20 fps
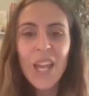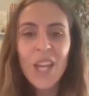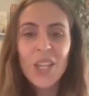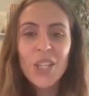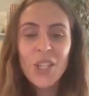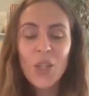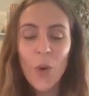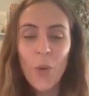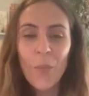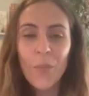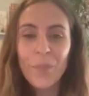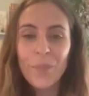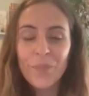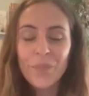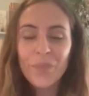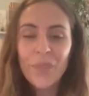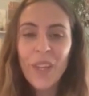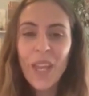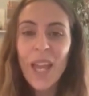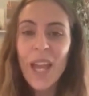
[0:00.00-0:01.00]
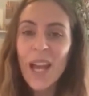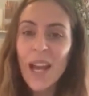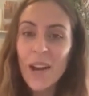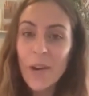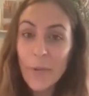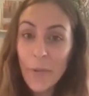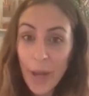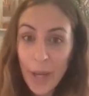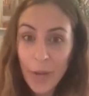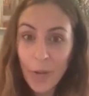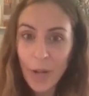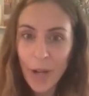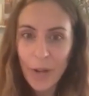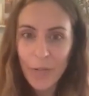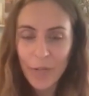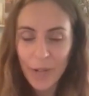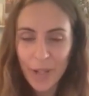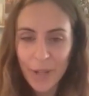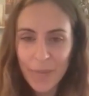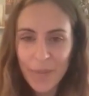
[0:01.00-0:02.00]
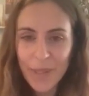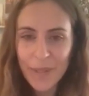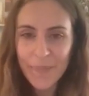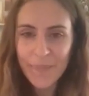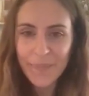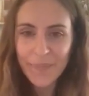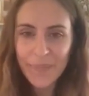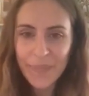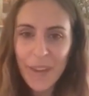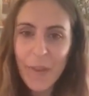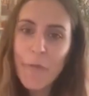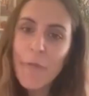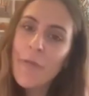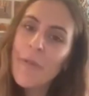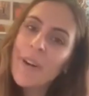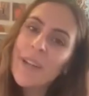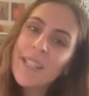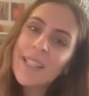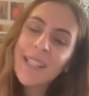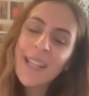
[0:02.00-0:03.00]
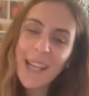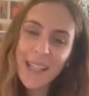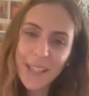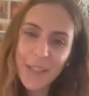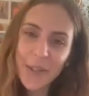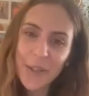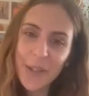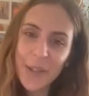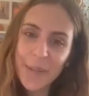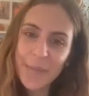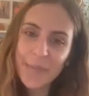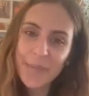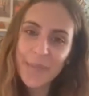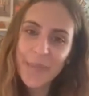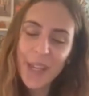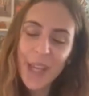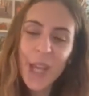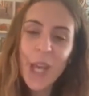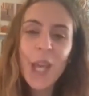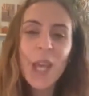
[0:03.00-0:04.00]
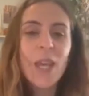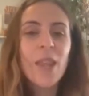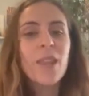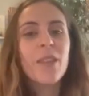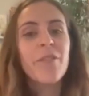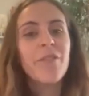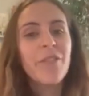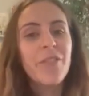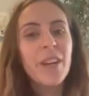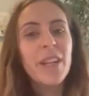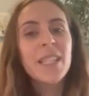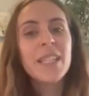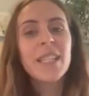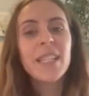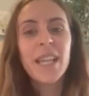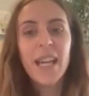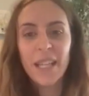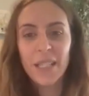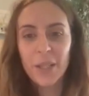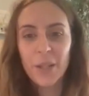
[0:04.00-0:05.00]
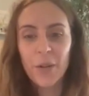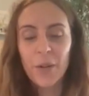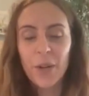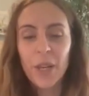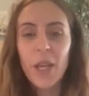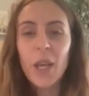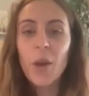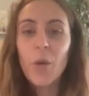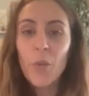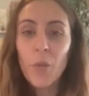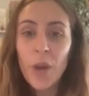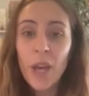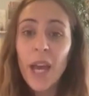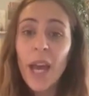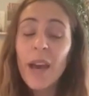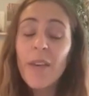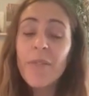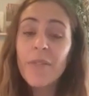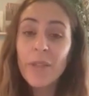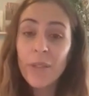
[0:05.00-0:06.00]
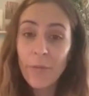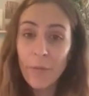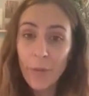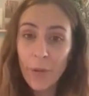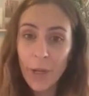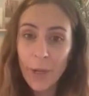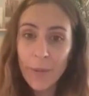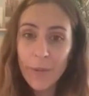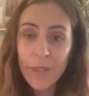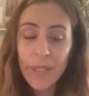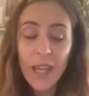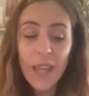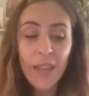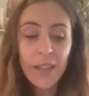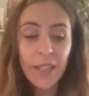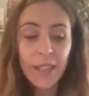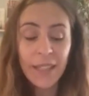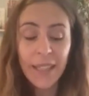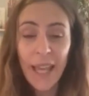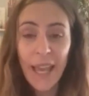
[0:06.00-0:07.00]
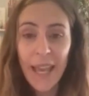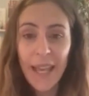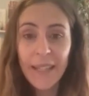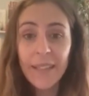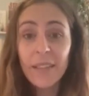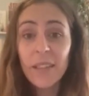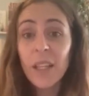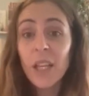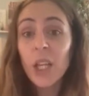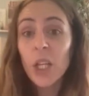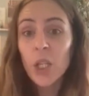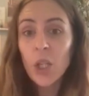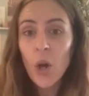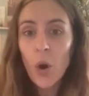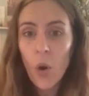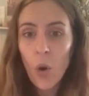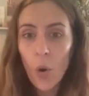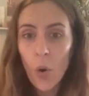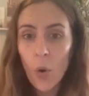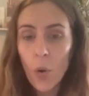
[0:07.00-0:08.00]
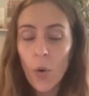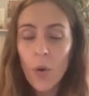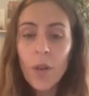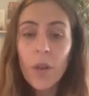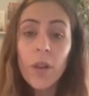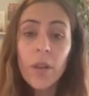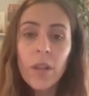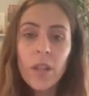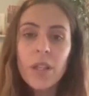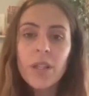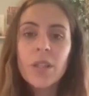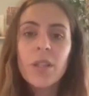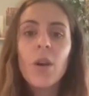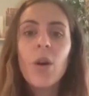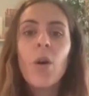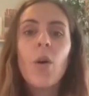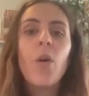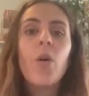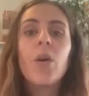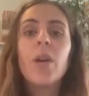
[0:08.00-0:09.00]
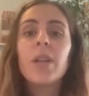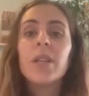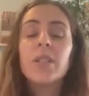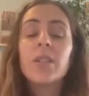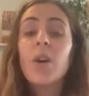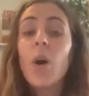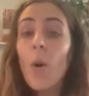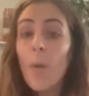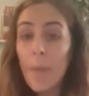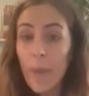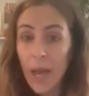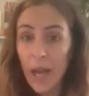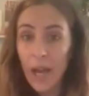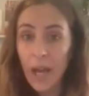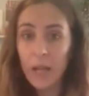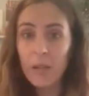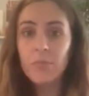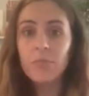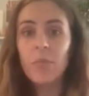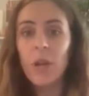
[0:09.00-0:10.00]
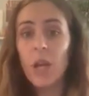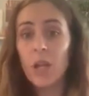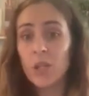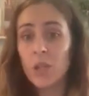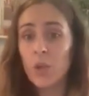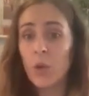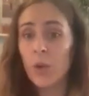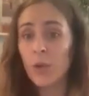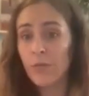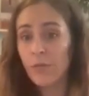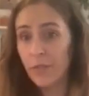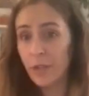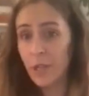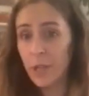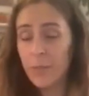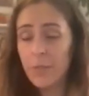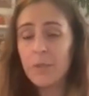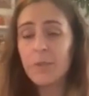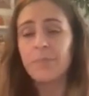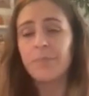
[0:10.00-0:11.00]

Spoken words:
So, irregular verbs, first category. In the first category, we have the verbs that end in O. This O is omega, as all verbs,